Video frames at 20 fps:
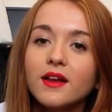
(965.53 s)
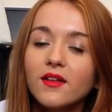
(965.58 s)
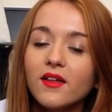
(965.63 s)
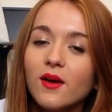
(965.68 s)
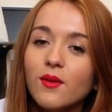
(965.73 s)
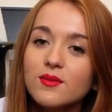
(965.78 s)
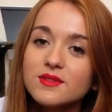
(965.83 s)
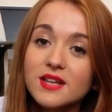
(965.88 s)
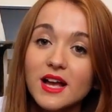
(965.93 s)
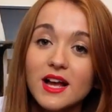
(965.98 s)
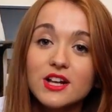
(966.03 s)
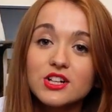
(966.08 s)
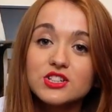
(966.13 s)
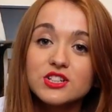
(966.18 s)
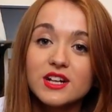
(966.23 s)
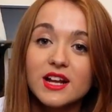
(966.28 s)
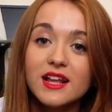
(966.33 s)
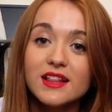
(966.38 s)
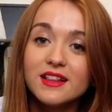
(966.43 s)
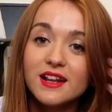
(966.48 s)
Now that was
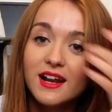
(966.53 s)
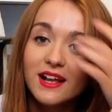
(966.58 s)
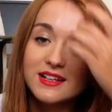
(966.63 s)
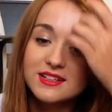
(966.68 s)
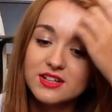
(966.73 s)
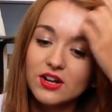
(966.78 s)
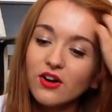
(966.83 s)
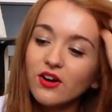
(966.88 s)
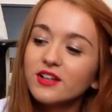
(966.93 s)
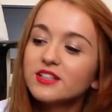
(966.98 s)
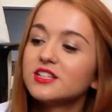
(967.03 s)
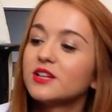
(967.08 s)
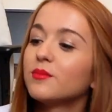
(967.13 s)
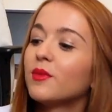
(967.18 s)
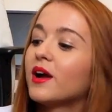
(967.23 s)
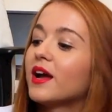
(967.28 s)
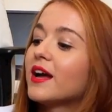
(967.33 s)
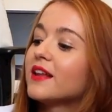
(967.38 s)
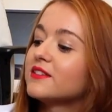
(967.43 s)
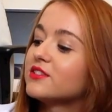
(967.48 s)
actually the last item
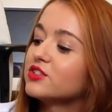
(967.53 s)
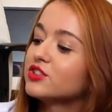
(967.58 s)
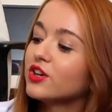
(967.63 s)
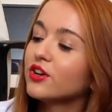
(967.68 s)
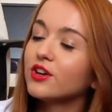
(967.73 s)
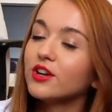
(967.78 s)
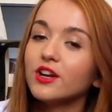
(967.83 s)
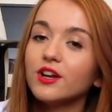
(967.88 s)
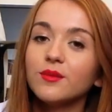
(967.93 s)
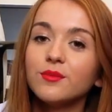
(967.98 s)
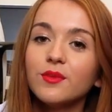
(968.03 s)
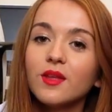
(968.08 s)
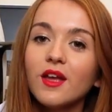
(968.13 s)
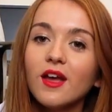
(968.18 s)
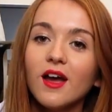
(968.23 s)
I had to show you.